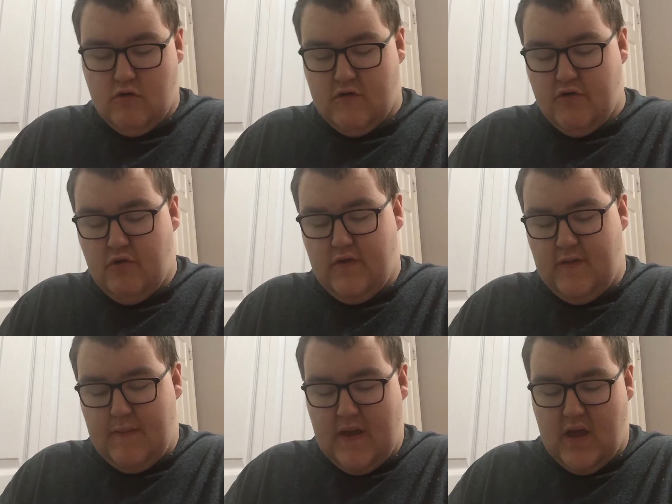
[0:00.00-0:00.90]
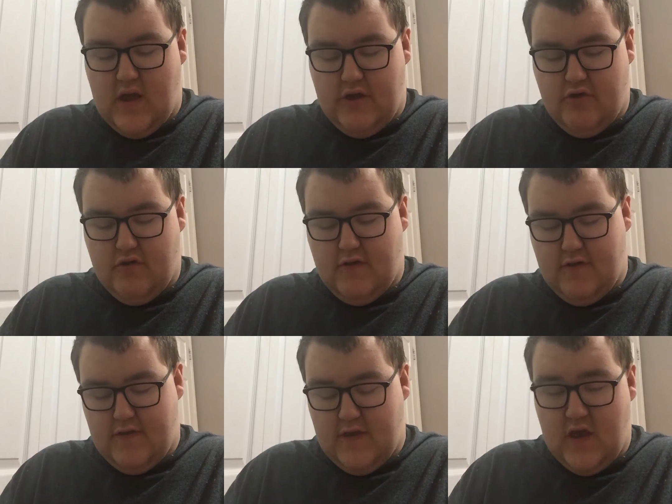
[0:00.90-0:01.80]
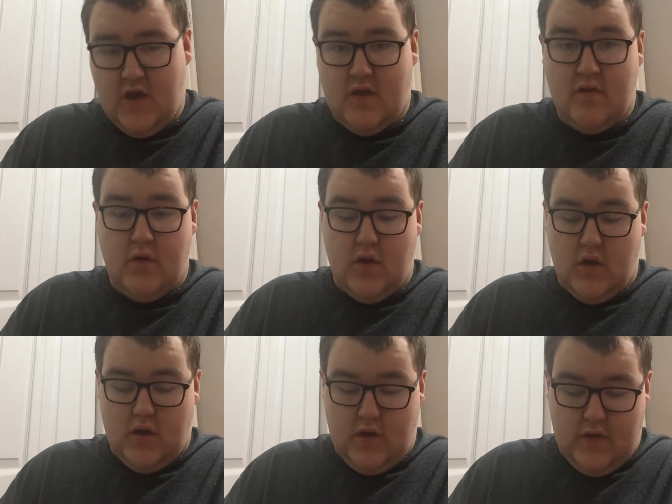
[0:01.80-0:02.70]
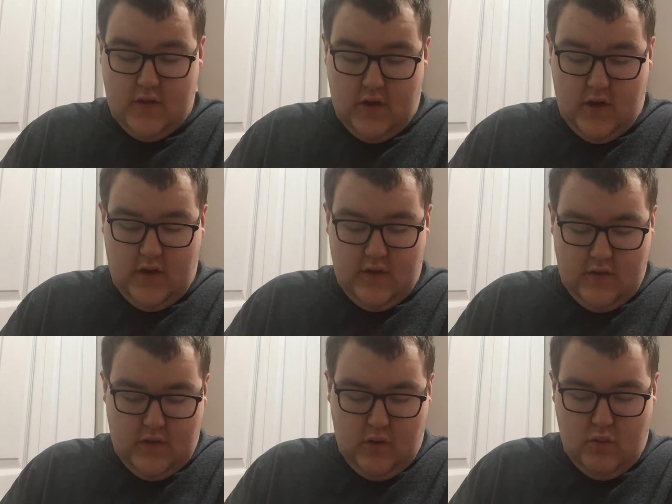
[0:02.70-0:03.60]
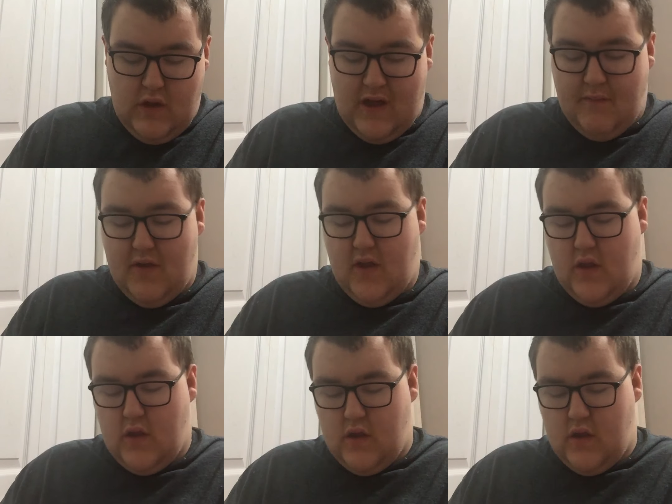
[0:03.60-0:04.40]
crystal and the net. I took the thing. He's like, what happened?